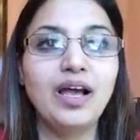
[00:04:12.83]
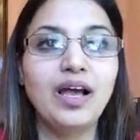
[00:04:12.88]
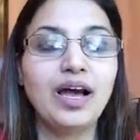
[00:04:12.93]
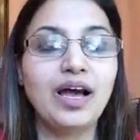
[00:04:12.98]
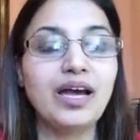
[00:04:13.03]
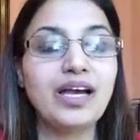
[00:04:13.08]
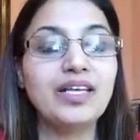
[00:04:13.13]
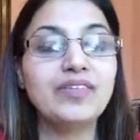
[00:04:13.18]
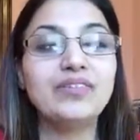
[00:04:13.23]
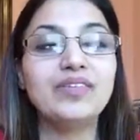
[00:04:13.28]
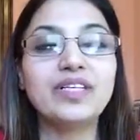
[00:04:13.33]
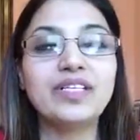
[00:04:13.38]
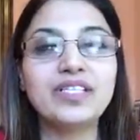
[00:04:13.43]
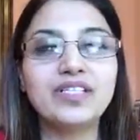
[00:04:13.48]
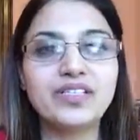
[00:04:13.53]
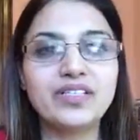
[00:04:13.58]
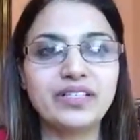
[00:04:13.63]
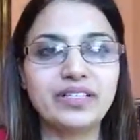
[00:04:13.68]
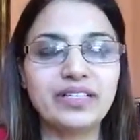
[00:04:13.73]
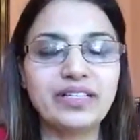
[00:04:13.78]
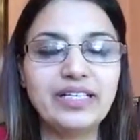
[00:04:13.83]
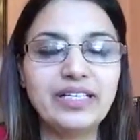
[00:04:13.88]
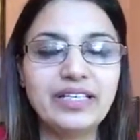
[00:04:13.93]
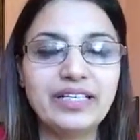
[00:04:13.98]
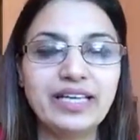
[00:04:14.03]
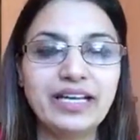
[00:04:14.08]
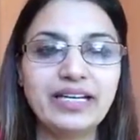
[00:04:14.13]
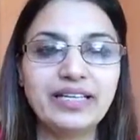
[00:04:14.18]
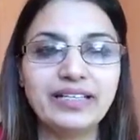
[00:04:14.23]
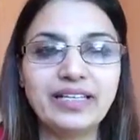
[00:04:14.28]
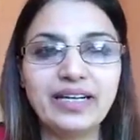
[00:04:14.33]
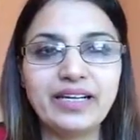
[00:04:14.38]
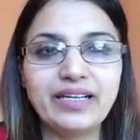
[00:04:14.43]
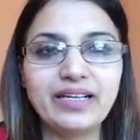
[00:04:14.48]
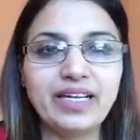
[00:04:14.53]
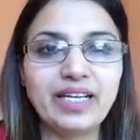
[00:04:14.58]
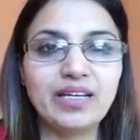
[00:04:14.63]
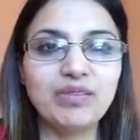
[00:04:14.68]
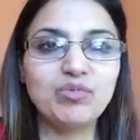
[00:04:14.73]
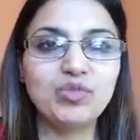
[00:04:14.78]
I was struggling at that
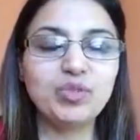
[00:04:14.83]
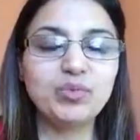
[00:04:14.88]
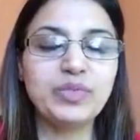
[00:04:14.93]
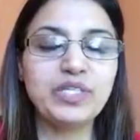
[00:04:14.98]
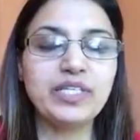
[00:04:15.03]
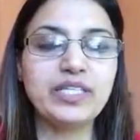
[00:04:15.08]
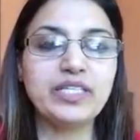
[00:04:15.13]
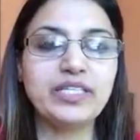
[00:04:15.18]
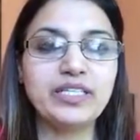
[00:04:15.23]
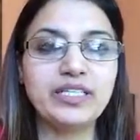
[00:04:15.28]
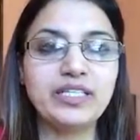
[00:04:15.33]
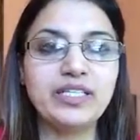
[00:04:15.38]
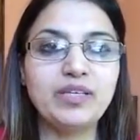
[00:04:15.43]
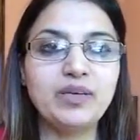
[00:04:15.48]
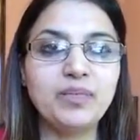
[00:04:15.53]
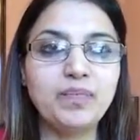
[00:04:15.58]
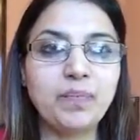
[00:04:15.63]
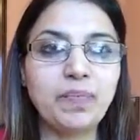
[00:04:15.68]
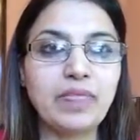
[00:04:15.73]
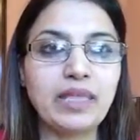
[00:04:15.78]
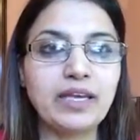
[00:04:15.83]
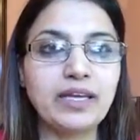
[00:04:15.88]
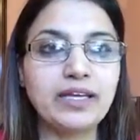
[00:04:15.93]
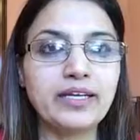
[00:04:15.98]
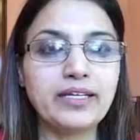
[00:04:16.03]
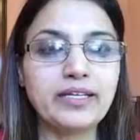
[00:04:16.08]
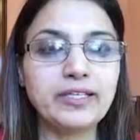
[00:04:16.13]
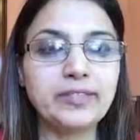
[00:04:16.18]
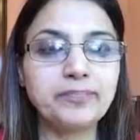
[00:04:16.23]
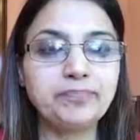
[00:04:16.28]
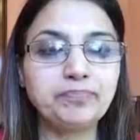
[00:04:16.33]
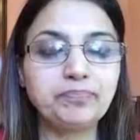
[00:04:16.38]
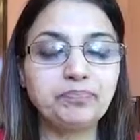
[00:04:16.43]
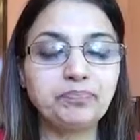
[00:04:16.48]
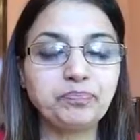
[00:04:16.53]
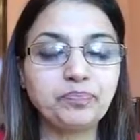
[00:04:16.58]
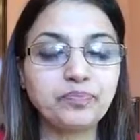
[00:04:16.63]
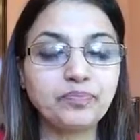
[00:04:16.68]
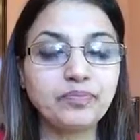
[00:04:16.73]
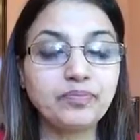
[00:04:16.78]
time to make a team, and
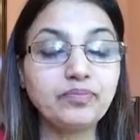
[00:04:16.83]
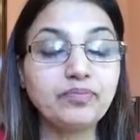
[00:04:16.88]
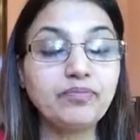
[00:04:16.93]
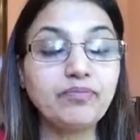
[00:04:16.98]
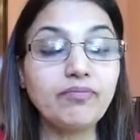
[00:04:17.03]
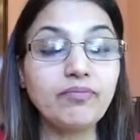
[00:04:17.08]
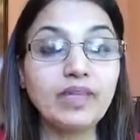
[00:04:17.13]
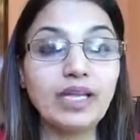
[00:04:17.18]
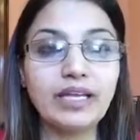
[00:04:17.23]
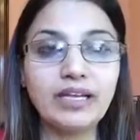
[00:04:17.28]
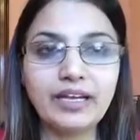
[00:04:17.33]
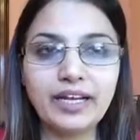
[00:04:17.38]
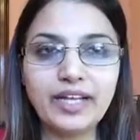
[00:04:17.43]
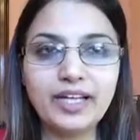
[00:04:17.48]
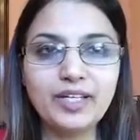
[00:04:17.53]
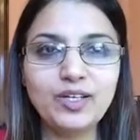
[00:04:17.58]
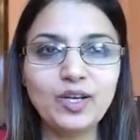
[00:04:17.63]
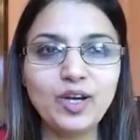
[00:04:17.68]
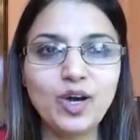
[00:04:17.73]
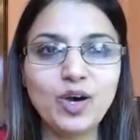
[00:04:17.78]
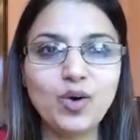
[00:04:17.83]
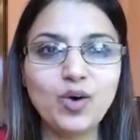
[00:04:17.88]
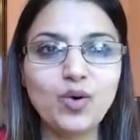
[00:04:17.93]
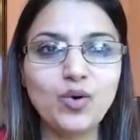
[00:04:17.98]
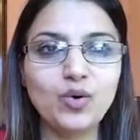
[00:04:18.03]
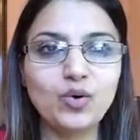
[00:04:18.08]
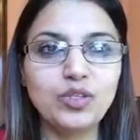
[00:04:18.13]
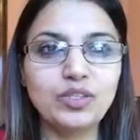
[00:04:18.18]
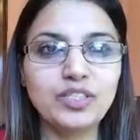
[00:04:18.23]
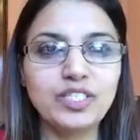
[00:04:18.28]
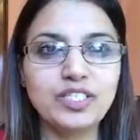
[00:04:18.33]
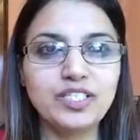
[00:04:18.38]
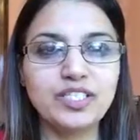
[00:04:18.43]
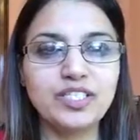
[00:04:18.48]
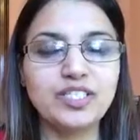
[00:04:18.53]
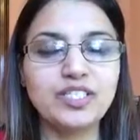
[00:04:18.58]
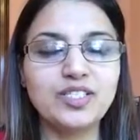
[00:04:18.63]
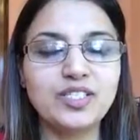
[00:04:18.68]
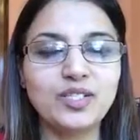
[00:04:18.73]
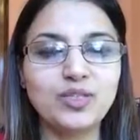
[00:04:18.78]
right now this
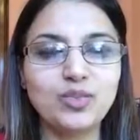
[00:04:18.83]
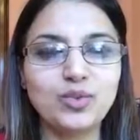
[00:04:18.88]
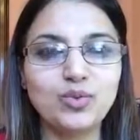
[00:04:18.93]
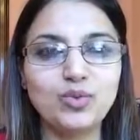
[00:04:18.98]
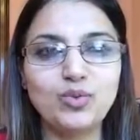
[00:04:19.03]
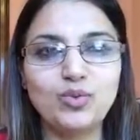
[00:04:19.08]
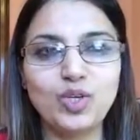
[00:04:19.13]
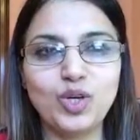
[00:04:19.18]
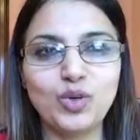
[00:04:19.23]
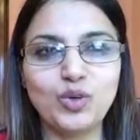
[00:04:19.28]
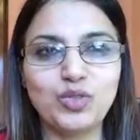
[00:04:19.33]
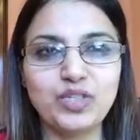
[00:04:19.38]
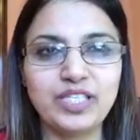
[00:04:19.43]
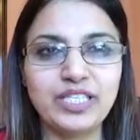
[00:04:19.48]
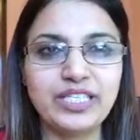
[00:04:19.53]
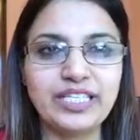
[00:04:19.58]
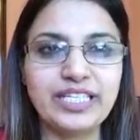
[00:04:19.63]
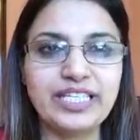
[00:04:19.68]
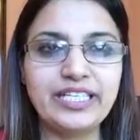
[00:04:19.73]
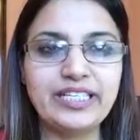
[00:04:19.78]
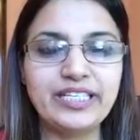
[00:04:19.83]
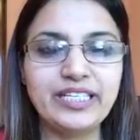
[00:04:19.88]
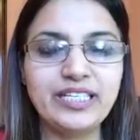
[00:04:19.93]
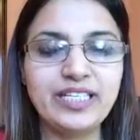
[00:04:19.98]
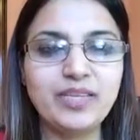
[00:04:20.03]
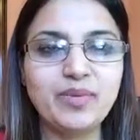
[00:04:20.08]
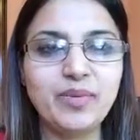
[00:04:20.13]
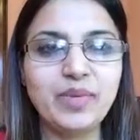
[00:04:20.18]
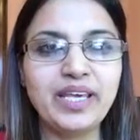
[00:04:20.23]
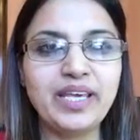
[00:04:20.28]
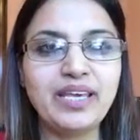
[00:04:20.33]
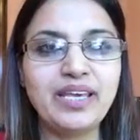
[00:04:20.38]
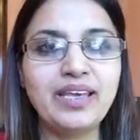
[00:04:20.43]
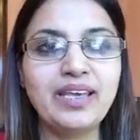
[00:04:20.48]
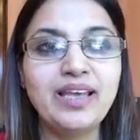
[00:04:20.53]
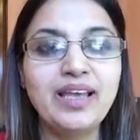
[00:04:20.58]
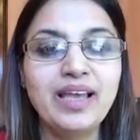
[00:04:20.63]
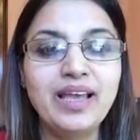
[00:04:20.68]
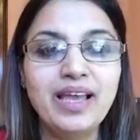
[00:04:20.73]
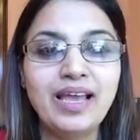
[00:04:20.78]
is 2018 May,
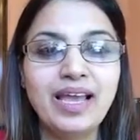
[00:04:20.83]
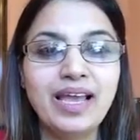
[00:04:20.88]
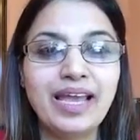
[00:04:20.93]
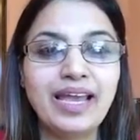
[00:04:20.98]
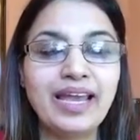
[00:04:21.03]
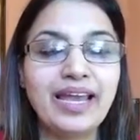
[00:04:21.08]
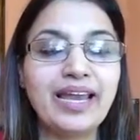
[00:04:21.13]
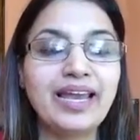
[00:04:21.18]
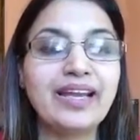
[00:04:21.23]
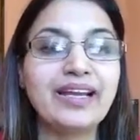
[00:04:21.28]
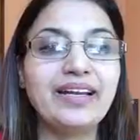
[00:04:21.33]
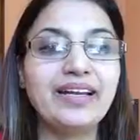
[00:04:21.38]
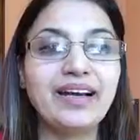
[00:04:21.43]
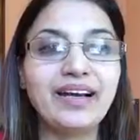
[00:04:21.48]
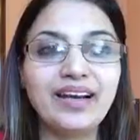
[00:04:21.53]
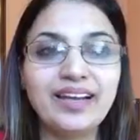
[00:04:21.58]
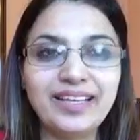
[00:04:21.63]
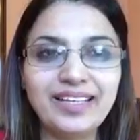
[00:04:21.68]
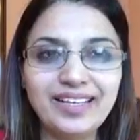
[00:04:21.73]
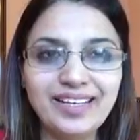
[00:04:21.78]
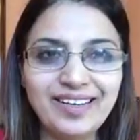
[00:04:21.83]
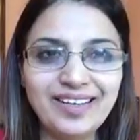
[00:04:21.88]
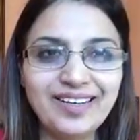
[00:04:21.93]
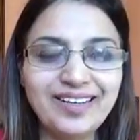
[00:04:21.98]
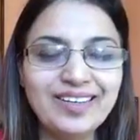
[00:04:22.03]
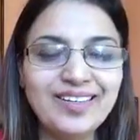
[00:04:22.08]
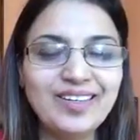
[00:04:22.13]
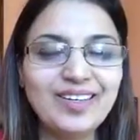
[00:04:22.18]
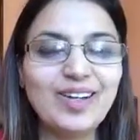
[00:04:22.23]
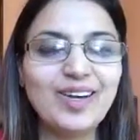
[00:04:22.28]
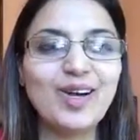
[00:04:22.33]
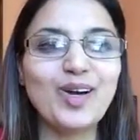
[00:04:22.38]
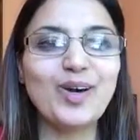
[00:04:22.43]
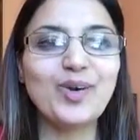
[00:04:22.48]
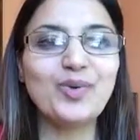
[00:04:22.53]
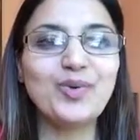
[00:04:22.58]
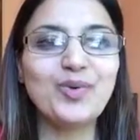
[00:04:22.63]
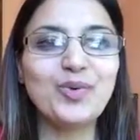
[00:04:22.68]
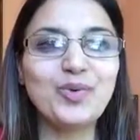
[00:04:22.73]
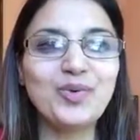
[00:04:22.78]
and I learned
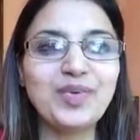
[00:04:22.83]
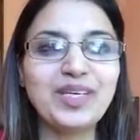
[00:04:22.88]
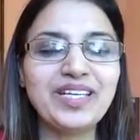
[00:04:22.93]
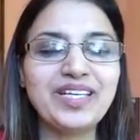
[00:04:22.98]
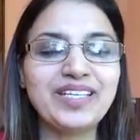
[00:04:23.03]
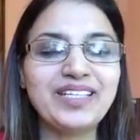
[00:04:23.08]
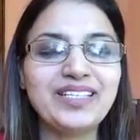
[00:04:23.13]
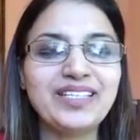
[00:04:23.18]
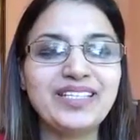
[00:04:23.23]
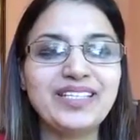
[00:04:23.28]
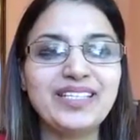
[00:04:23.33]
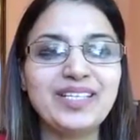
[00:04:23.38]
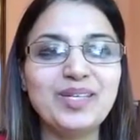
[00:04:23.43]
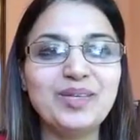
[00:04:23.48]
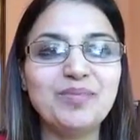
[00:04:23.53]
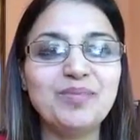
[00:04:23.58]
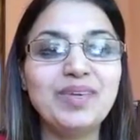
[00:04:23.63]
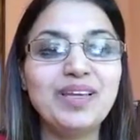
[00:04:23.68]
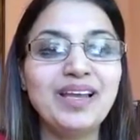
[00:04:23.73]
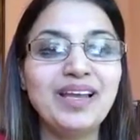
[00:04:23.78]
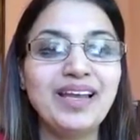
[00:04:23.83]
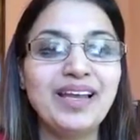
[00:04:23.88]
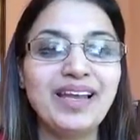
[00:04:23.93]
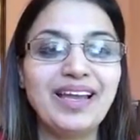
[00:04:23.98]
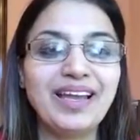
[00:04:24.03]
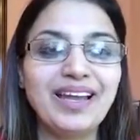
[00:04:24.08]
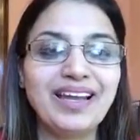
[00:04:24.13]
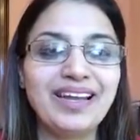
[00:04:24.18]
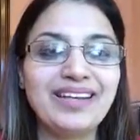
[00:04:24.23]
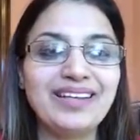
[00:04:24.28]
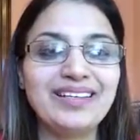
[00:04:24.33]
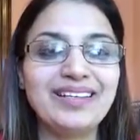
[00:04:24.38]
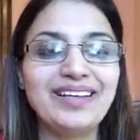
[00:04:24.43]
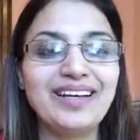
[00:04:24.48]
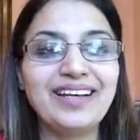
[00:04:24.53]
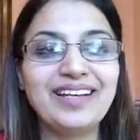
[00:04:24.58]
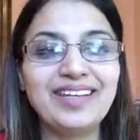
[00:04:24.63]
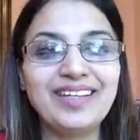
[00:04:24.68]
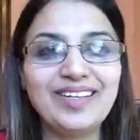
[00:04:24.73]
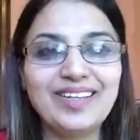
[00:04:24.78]
how to make a team, and
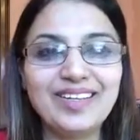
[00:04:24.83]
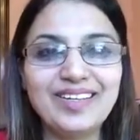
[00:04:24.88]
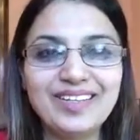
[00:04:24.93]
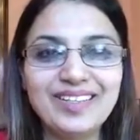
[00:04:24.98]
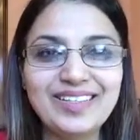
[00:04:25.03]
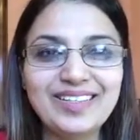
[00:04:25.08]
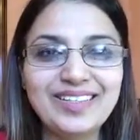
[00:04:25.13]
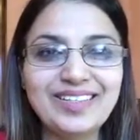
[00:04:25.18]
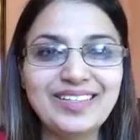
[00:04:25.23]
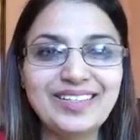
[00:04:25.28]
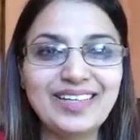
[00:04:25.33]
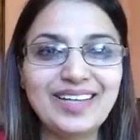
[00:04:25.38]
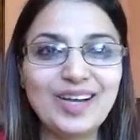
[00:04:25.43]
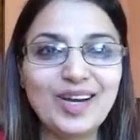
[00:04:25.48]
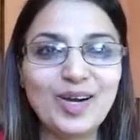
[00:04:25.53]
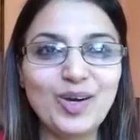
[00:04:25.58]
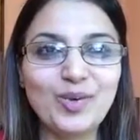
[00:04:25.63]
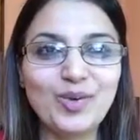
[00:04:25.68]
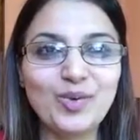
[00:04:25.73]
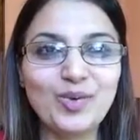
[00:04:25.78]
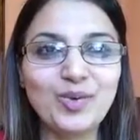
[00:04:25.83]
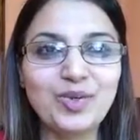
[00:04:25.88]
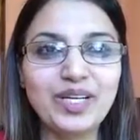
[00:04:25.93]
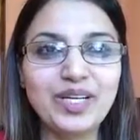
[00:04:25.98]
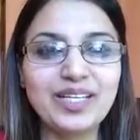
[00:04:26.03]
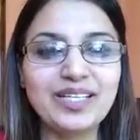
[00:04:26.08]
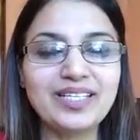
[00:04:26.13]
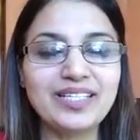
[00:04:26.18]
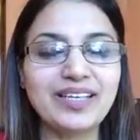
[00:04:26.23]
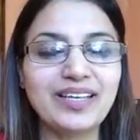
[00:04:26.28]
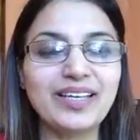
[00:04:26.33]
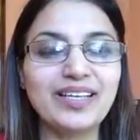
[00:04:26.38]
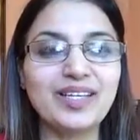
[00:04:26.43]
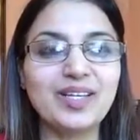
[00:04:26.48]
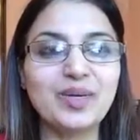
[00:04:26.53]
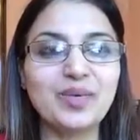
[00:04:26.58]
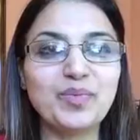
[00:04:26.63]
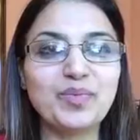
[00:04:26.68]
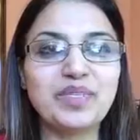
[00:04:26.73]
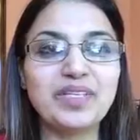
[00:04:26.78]
I learned how to get
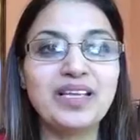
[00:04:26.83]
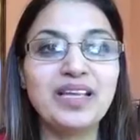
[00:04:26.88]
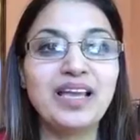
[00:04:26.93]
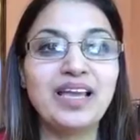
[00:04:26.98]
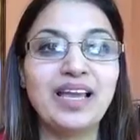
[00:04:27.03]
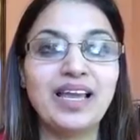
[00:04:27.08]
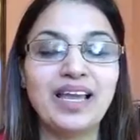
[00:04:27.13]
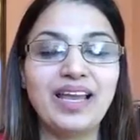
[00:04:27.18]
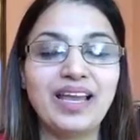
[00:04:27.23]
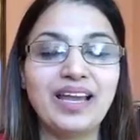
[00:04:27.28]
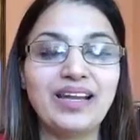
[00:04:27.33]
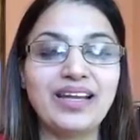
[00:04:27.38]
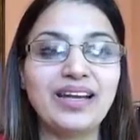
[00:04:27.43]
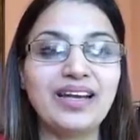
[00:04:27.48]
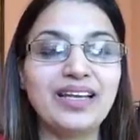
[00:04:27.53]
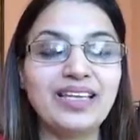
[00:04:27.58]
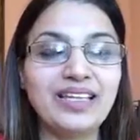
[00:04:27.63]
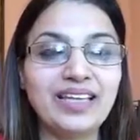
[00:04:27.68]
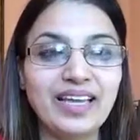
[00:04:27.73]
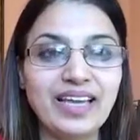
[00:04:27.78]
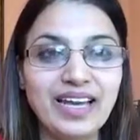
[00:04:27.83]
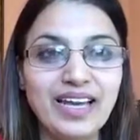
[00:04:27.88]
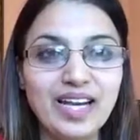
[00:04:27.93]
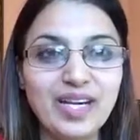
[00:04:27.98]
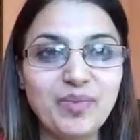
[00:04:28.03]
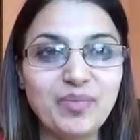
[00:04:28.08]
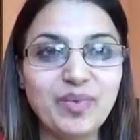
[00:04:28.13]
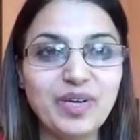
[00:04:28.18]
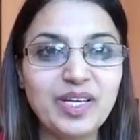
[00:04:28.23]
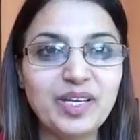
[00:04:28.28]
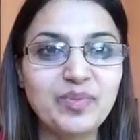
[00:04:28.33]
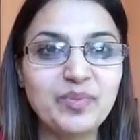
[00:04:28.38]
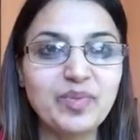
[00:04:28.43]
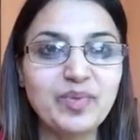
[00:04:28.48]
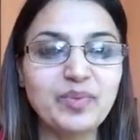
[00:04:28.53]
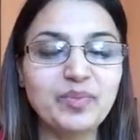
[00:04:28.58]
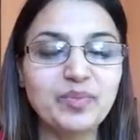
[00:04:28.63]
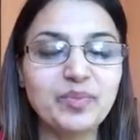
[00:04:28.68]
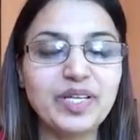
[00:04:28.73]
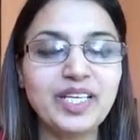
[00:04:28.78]
sign-ups, and I had my
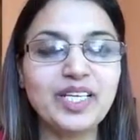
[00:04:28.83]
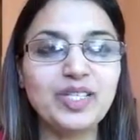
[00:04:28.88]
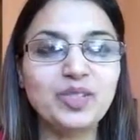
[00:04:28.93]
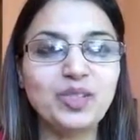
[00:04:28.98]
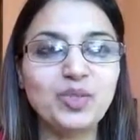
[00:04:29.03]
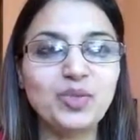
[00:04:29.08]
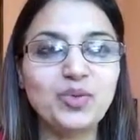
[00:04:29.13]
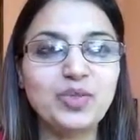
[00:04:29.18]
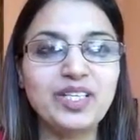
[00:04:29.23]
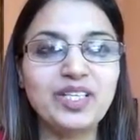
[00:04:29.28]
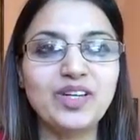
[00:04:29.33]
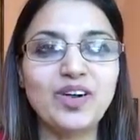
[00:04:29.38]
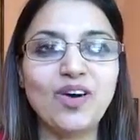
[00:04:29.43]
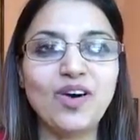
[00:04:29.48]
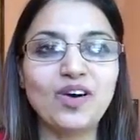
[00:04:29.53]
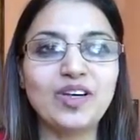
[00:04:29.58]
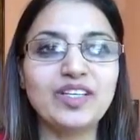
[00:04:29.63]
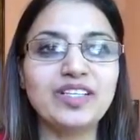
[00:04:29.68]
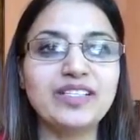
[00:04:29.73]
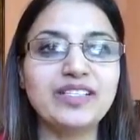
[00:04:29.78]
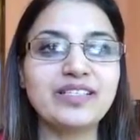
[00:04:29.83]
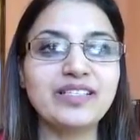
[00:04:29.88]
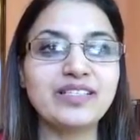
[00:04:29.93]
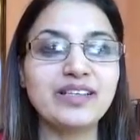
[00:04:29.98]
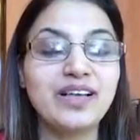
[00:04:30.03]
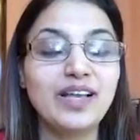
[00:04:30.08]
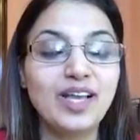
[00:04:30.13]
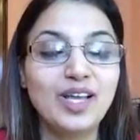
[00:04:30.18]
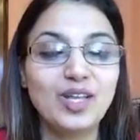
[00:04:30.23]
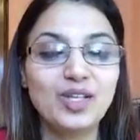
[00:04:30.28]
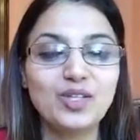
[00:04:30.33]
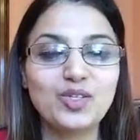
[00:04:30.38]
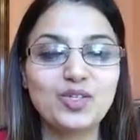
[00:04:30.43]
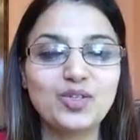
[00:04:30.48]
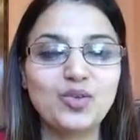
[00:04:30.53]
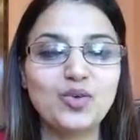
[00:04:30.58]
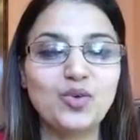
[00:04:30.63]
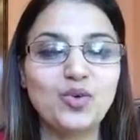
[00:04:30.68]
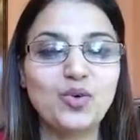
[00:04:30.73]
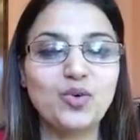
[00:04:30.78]
breakthrough in August.
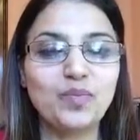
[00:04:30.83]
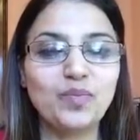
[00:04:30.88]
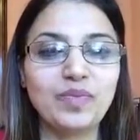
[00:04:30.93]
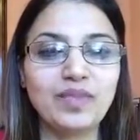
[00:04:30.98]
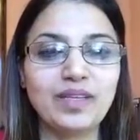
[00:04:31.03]
So